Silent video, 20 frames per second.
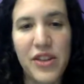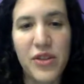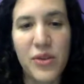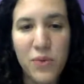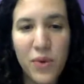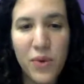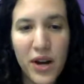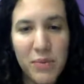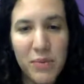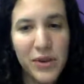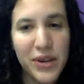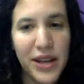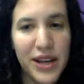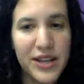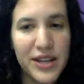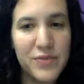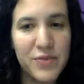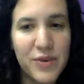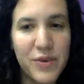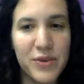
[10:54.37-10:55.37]
The one
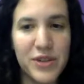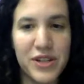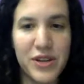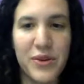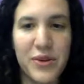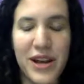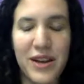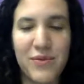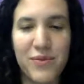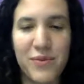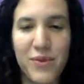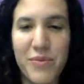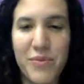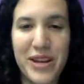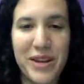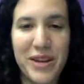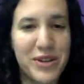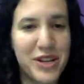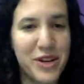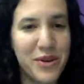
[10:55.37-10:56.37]
place where we don't have
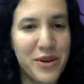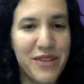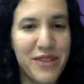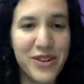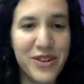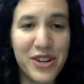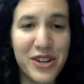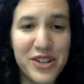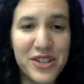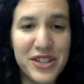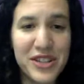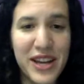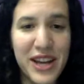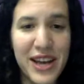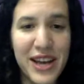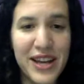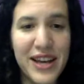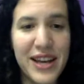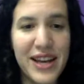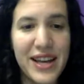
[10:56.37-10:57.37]
women and we don't have girls
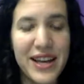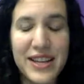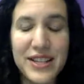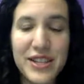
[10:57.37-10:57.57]
today